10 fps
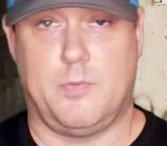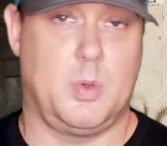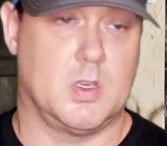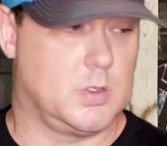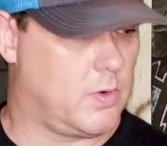
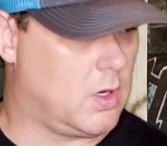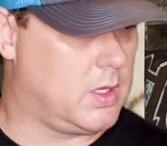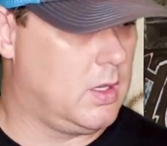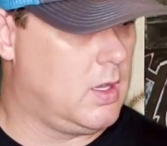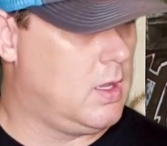because we've
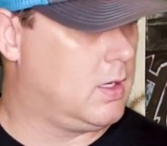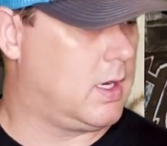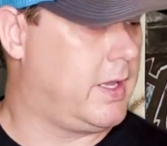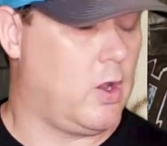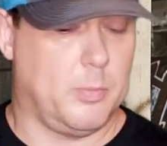already
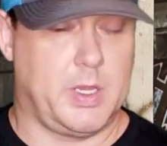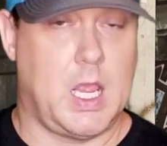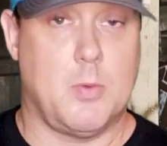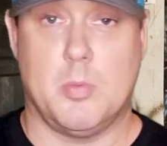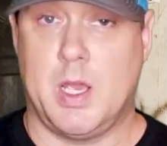got a
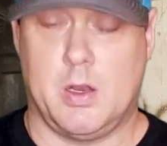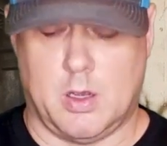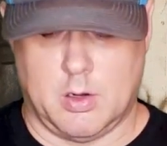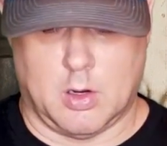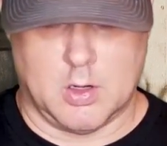camera mount
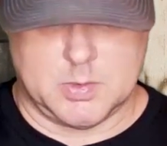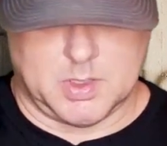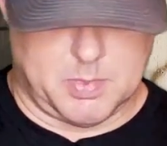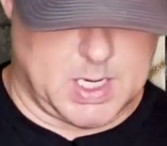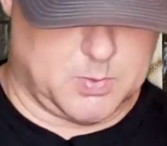on ours,
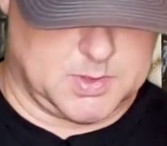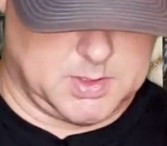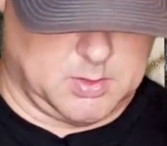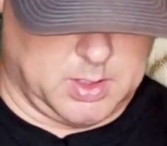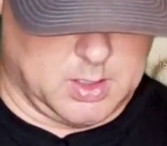but the back one's
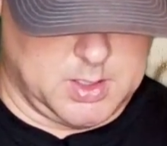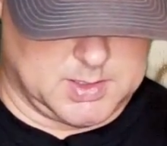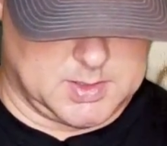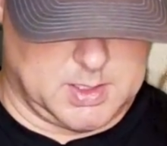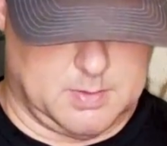still here. You
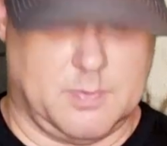can see it